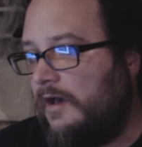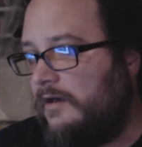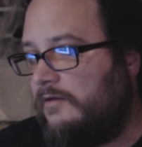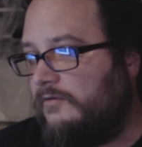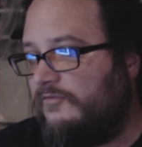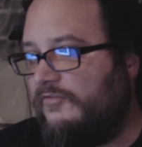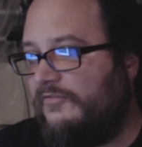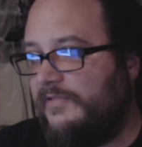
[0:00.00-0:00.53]

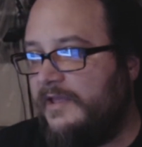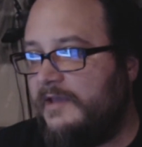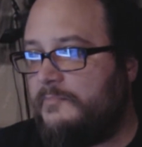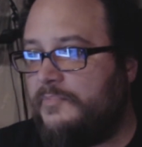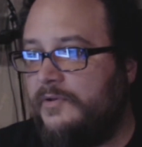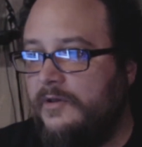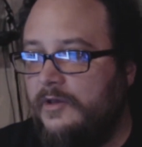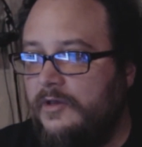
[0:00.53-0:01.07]
Flip
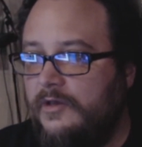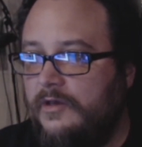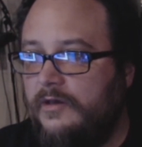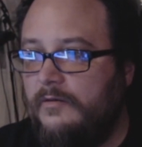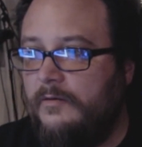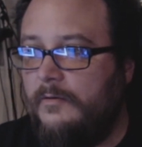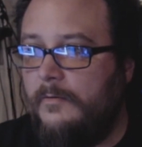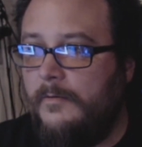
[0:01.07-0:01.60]

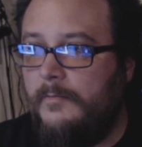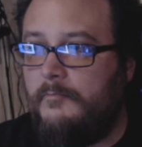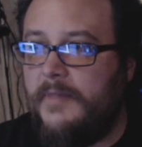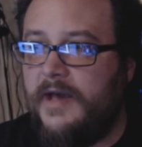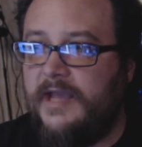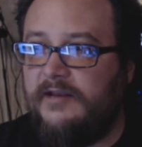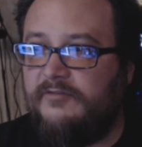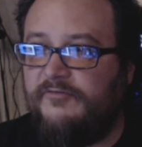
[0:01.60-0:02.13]

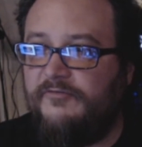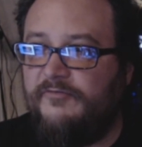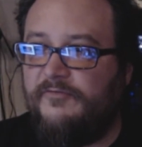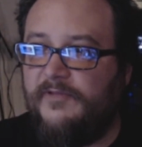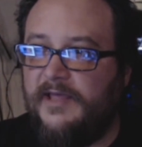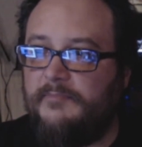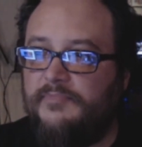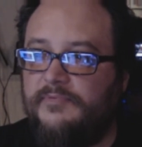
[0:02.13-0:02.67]
might
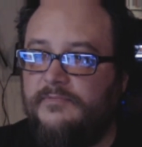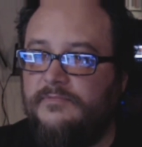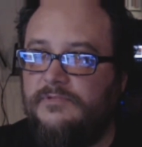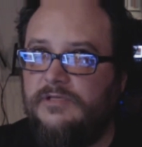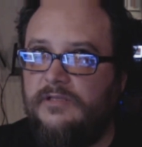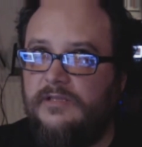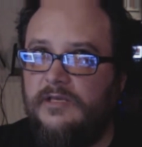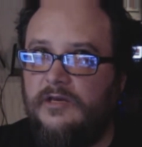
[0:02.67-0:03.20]
flip
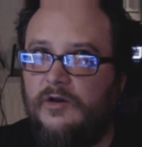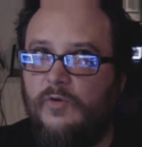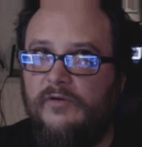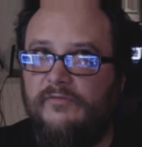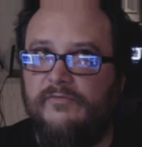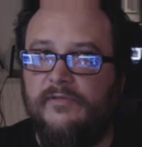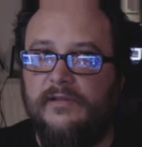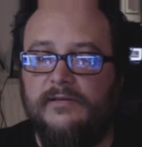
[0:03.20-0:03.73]
to the
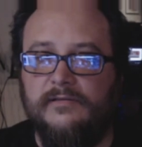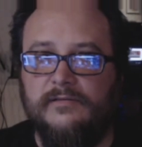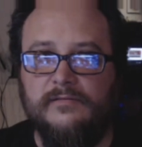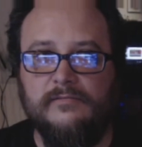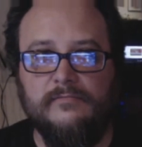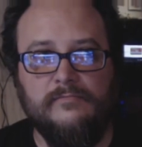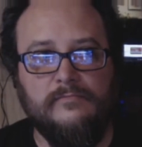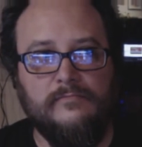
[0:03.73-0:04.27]
equivalent
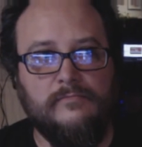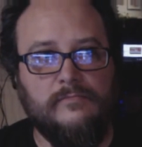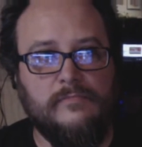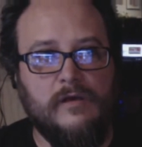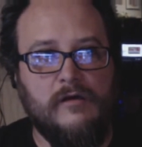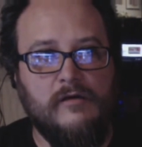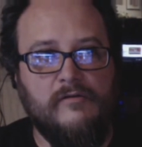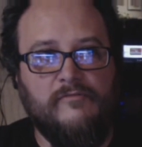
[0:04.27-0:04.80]

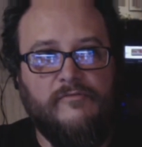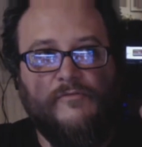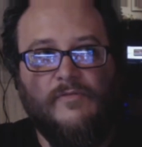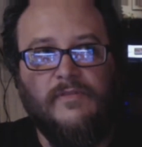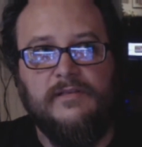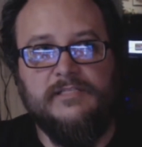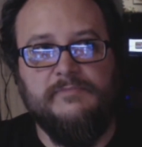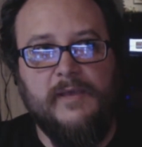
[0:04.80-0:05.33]
of
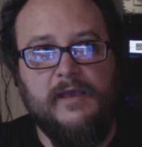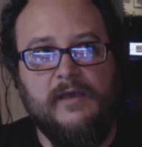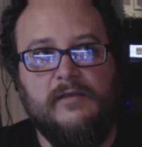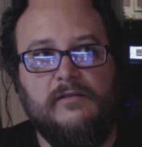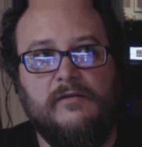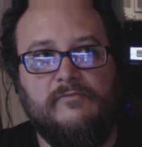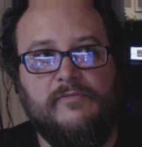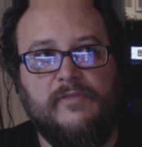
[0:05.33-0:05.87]
the span
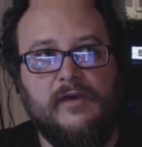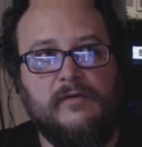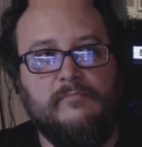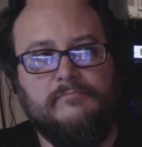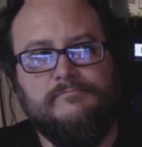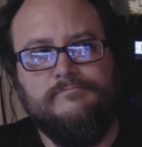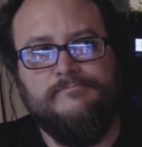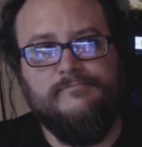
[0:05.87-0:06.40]
of
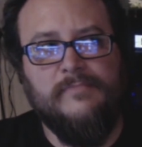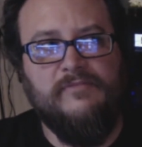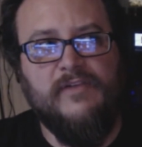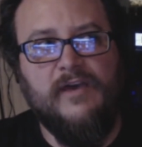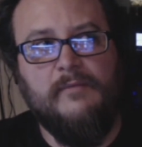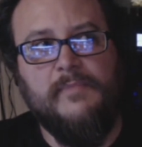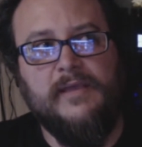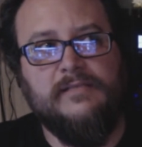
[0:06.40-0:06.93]
them, if
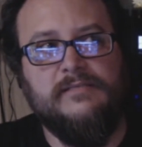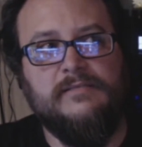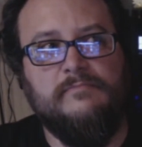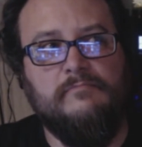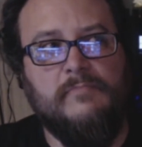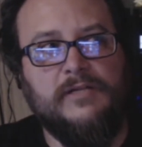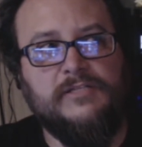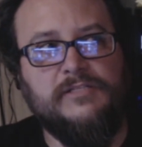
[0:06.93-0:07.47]
that makes
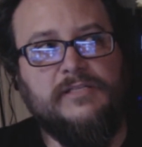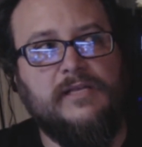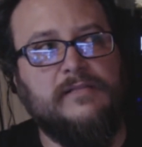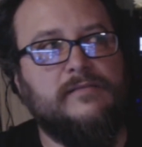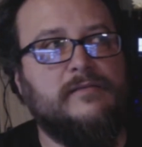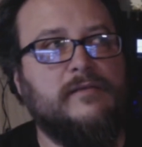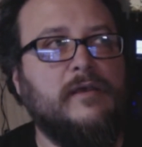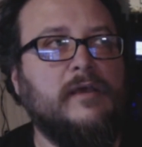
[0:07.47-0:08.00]
much
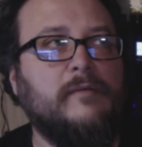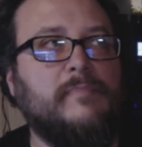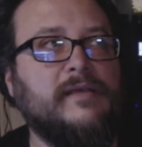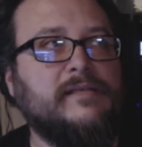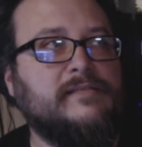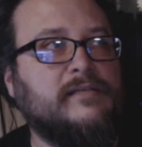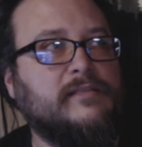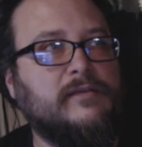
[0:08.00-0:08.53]
sense.
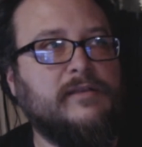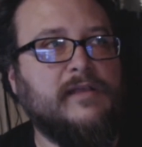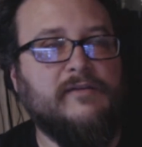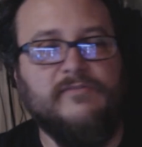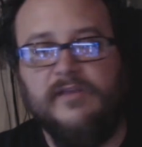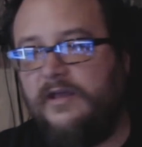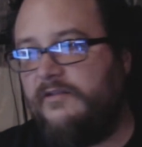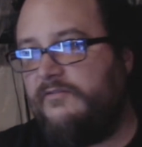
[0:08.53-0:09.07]
Basically, you'd have
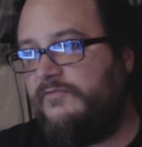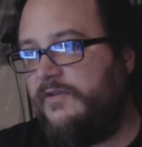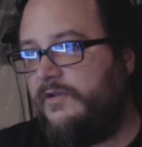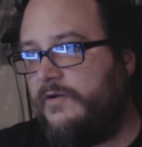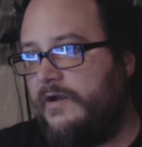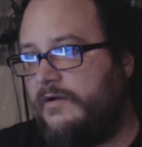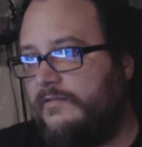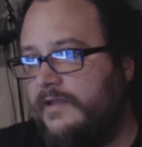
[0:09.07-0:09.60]
to kind of
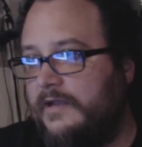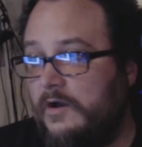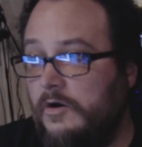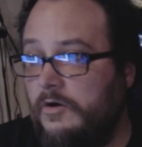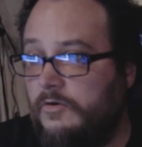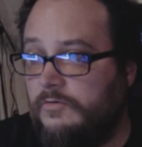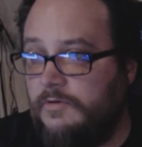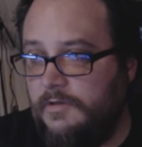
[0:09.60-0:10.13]
figure out like,
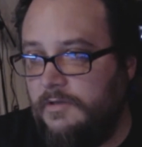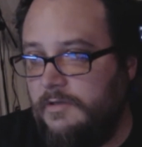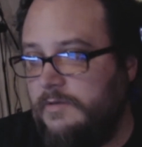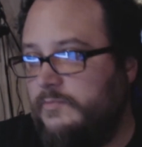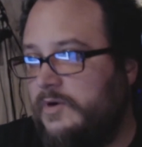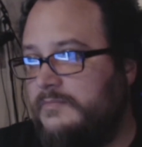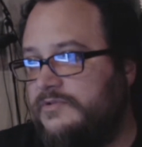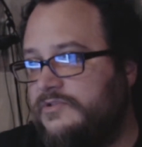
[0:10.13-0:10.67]
oh,
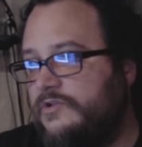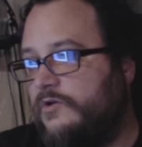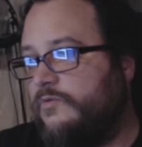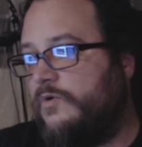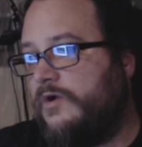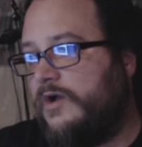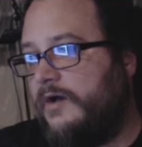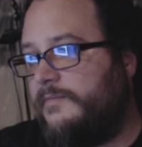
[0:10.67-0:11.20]
Brimstone
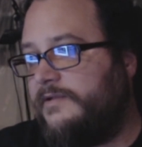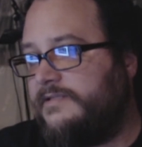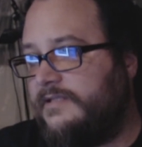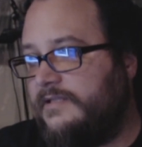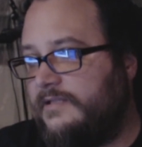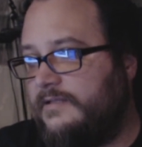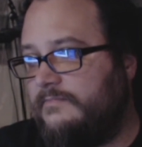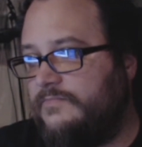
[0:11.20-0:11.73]
will
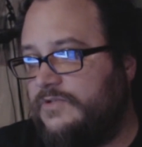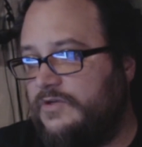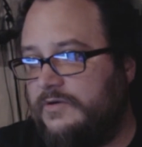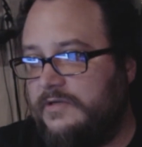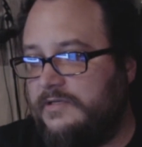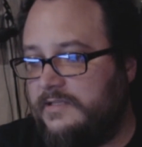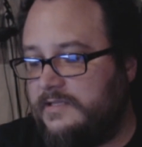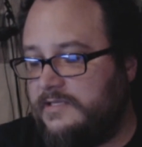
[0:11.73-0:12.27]
turn
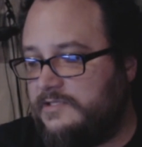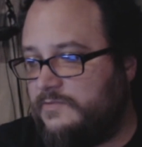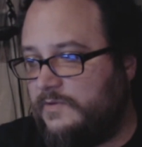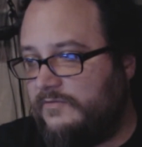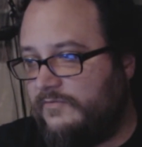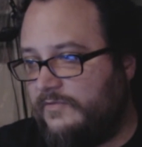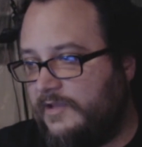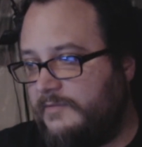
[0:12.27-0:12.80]
into this when
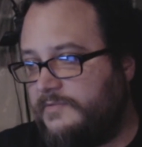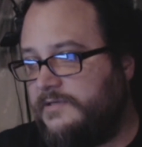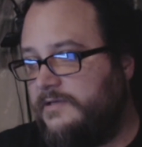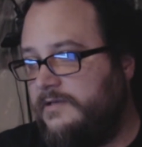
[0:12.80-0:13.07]
flipped.